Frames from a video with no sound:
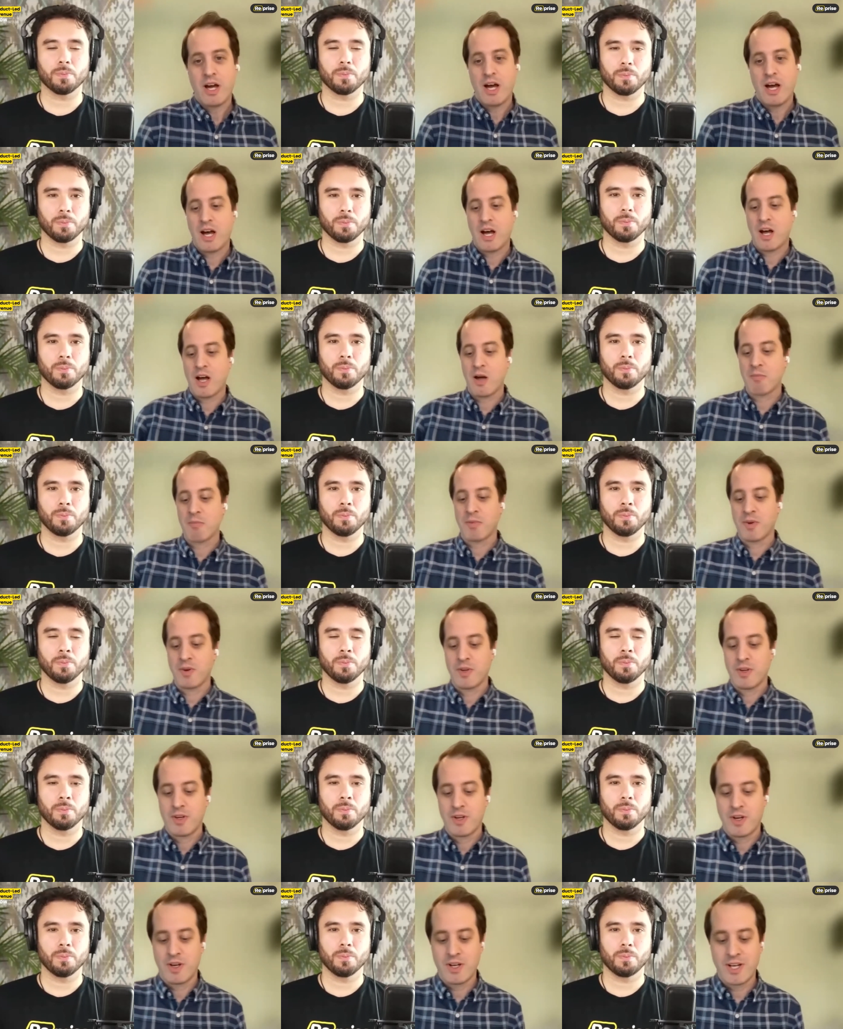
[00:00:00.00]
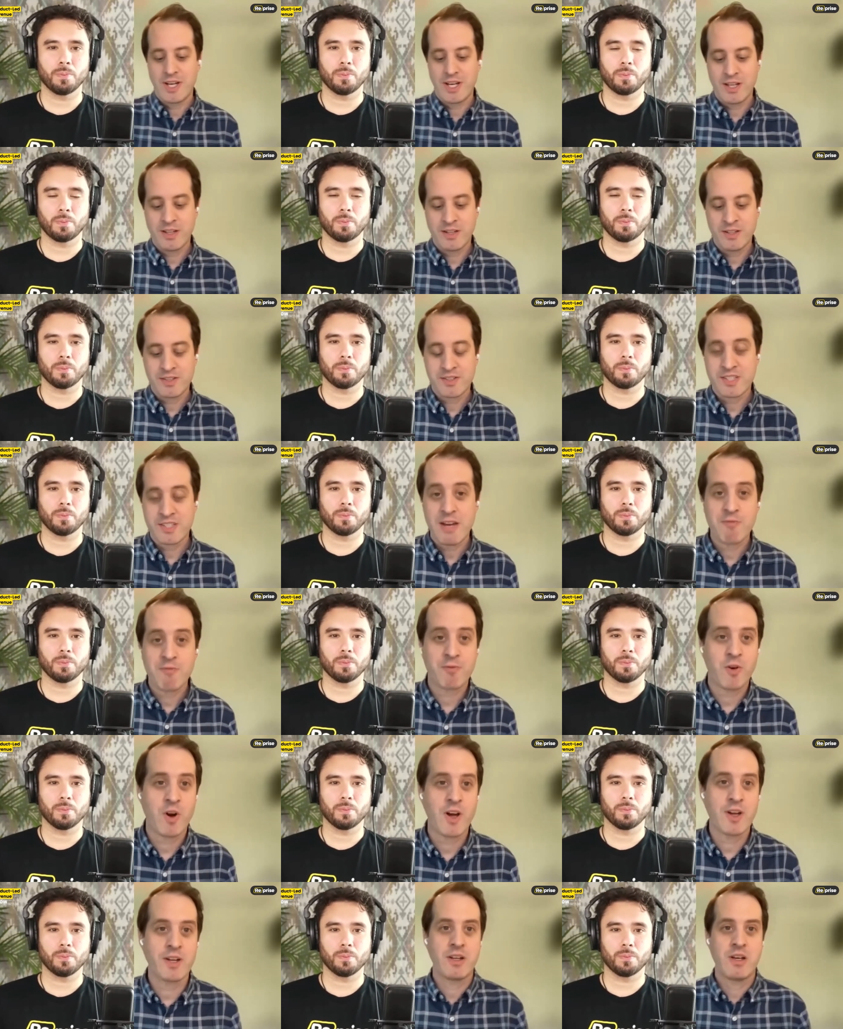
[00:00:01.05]
Speaker 1: Um, in the same
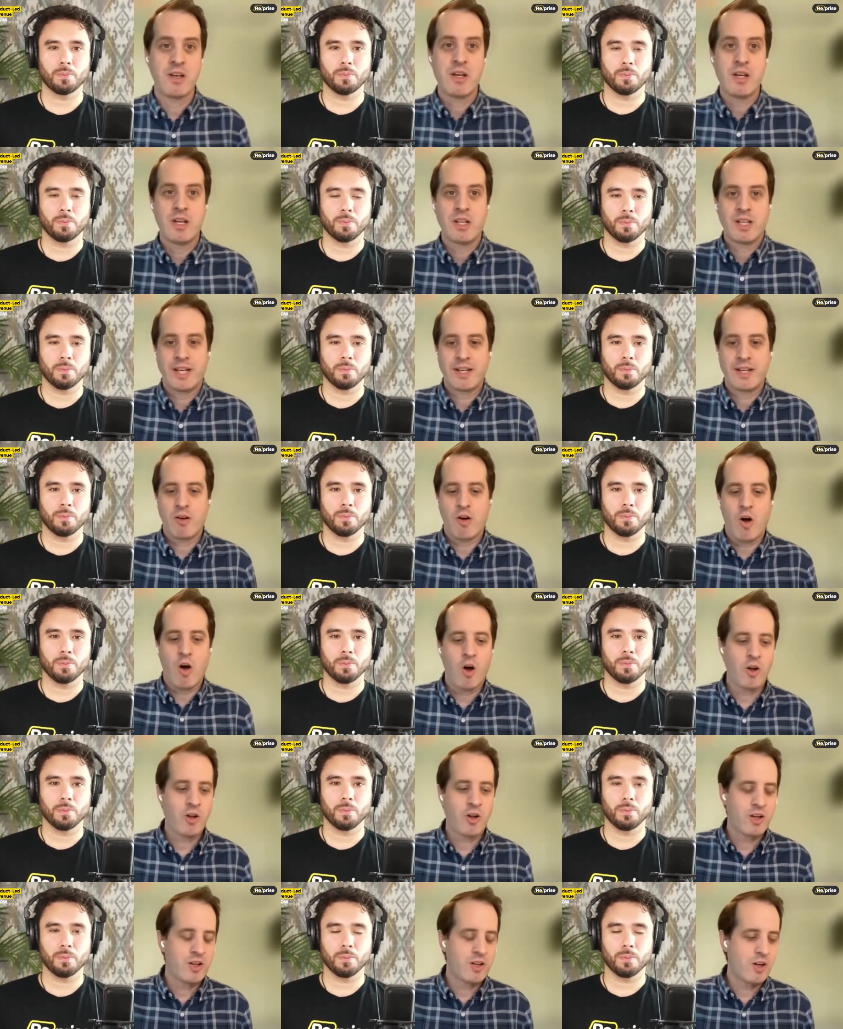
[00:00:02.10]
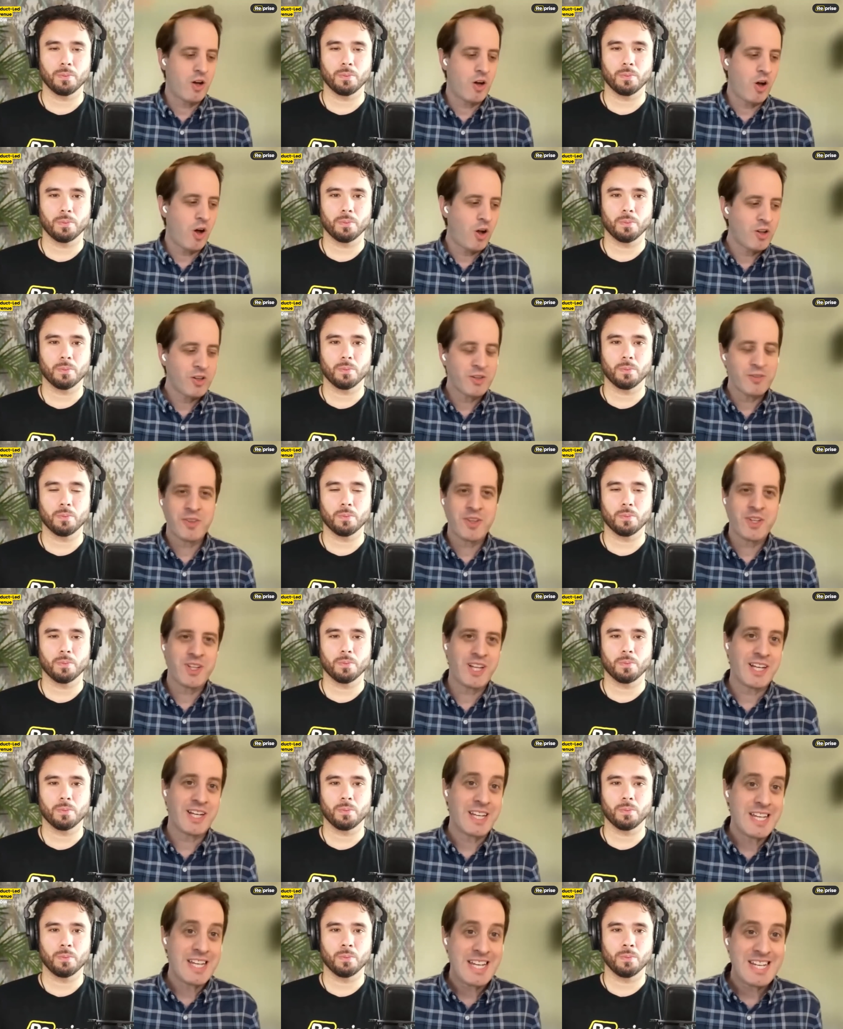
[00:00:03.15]
front, like all all of the
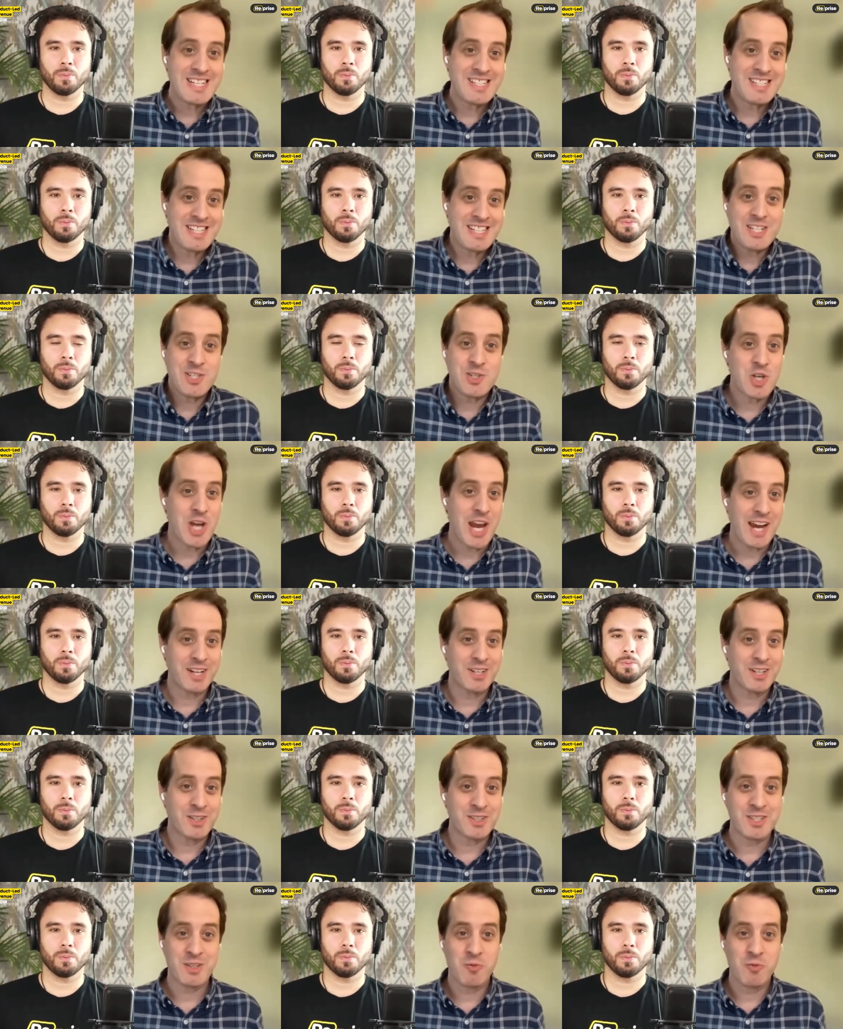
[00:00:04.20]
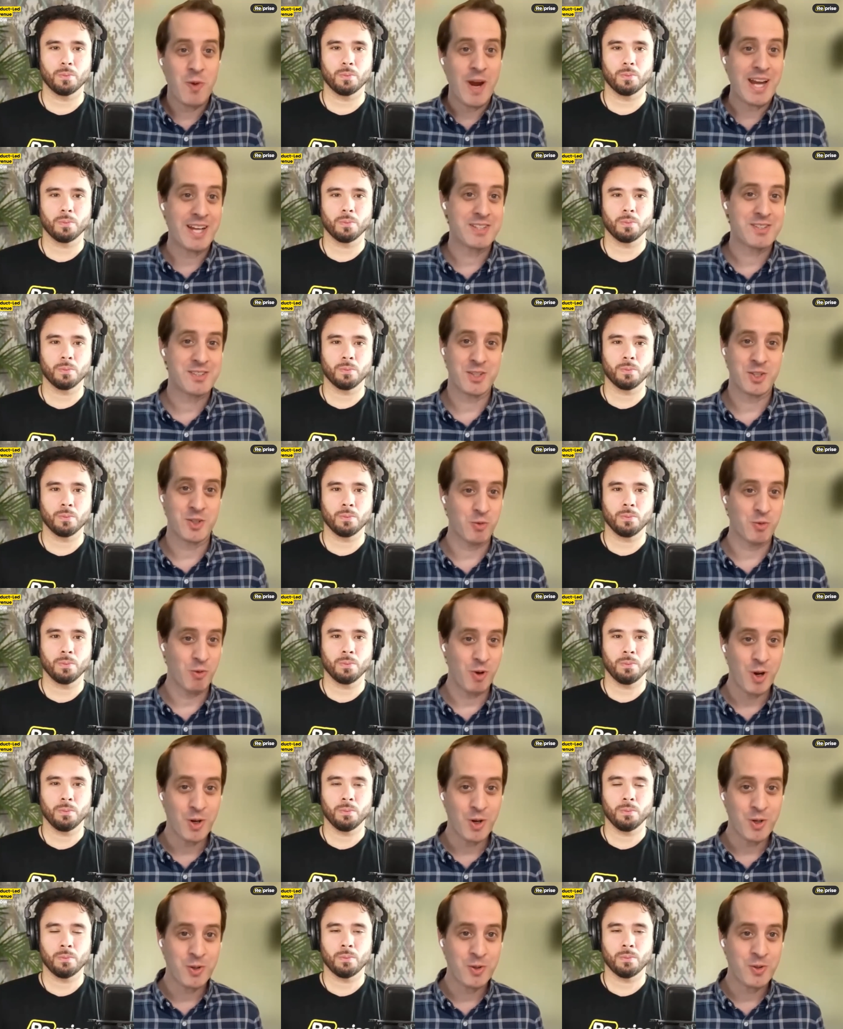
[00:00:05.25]
like easy channels and ways to
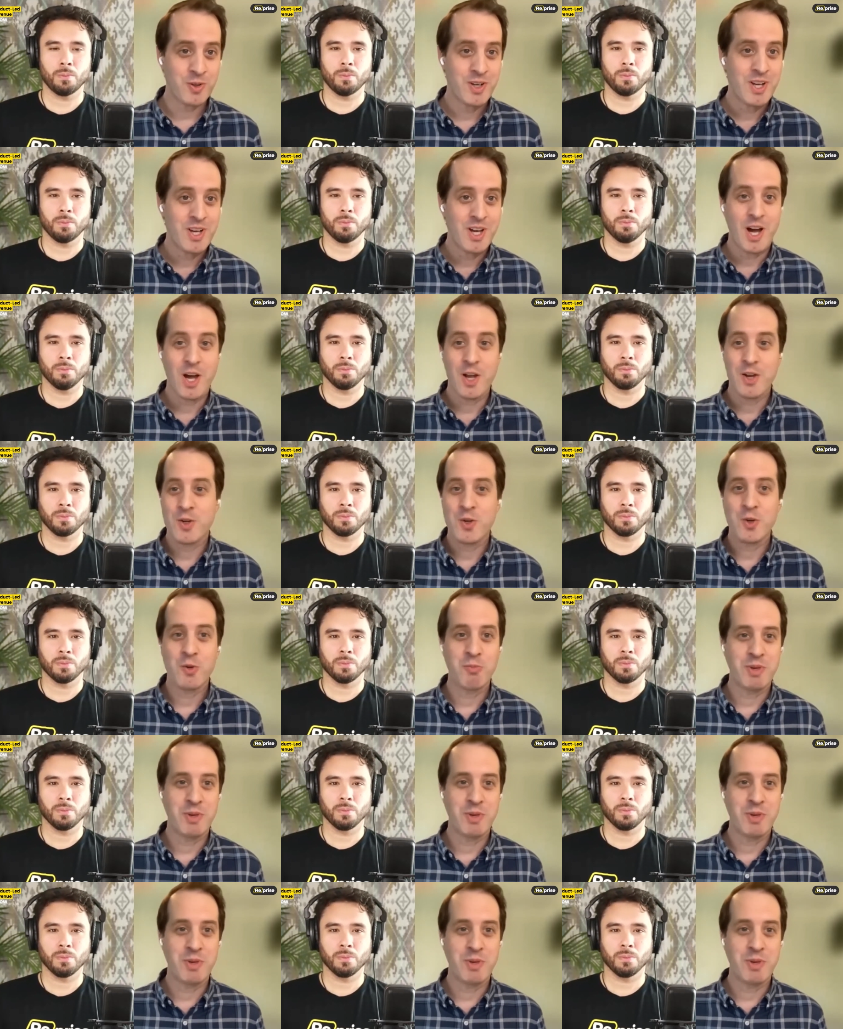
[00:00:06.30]
grow a new